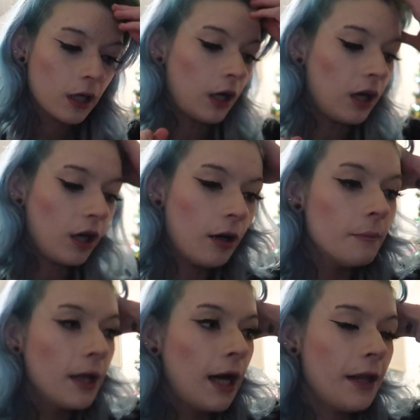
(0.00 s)

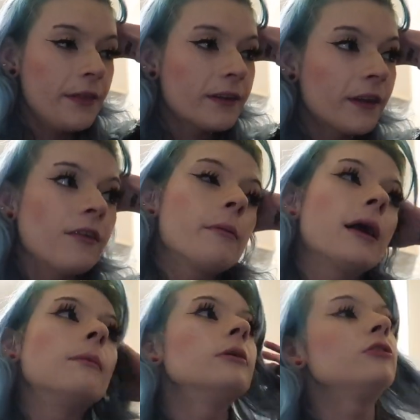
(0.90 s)
I think that's
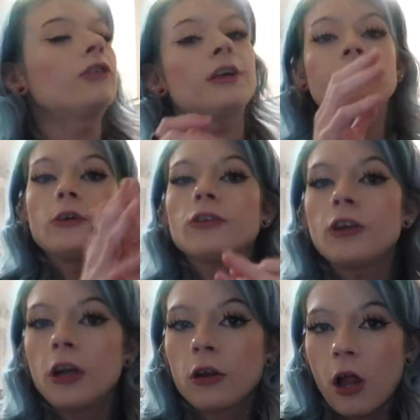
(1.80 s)
something I'm going to try to focus
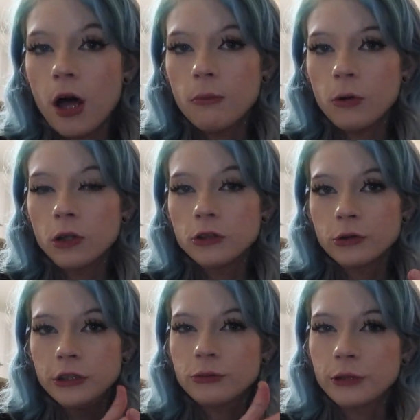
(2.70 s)
on a lot more in
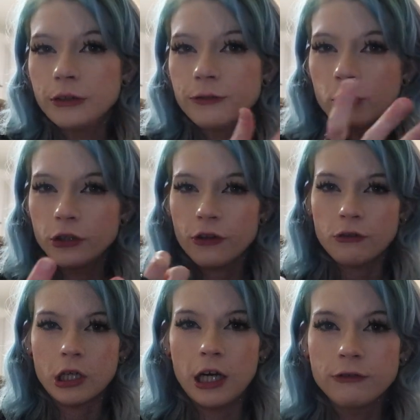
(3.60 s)
2024 is the
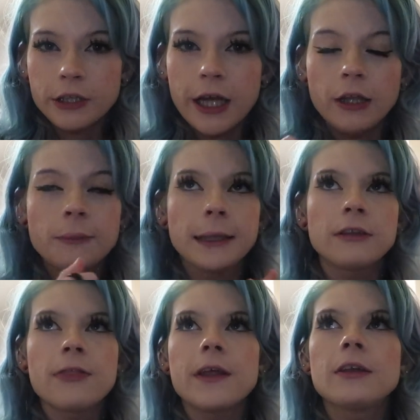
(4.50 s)
recovery
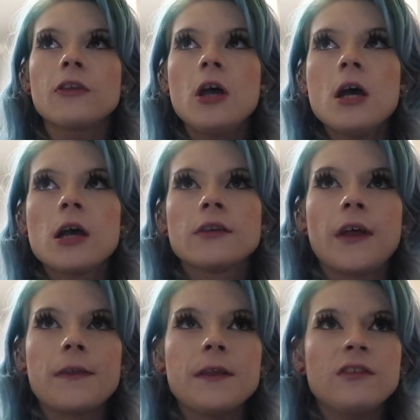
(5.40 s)
aspect of things. Because
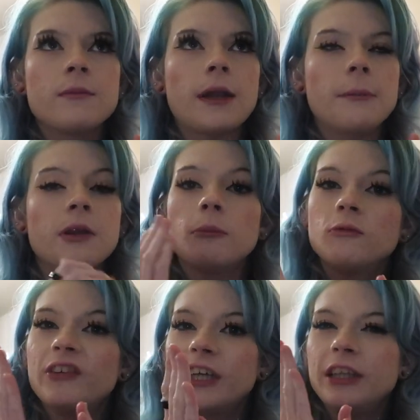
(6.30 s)
I think sometimes I'm a
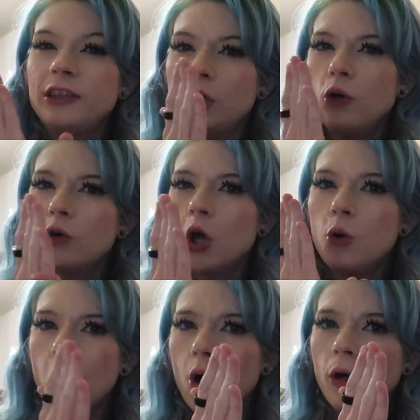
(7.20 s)
very go, go,
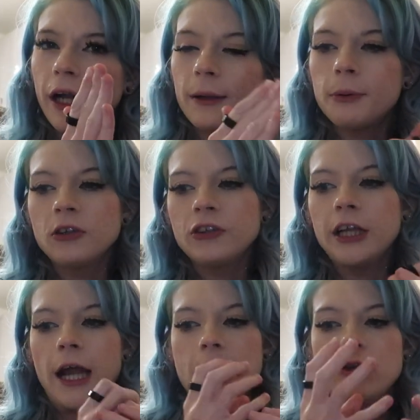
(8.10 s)
go kind of person.
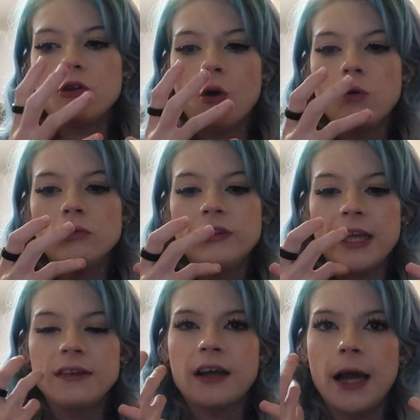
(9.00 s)
And I don't
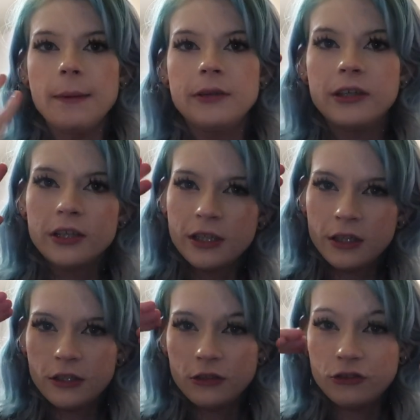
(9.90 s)
take time to
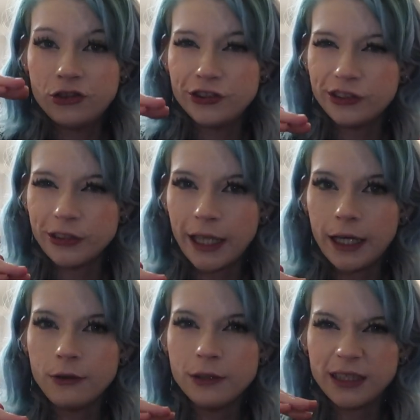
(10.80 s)
chill
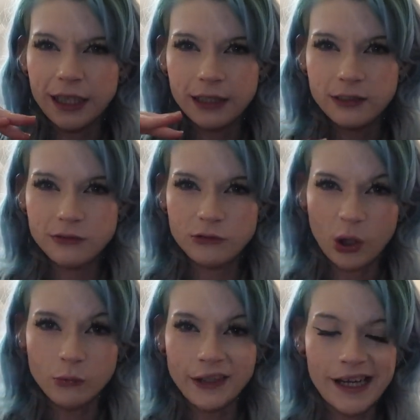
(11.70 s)
out and kind of
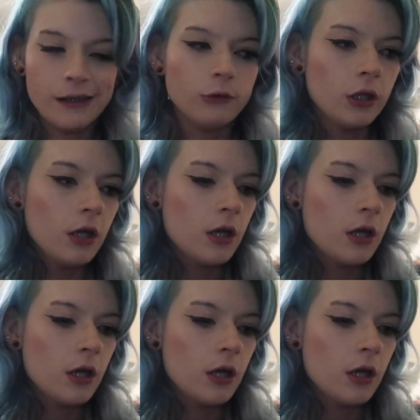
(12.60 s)
tone down.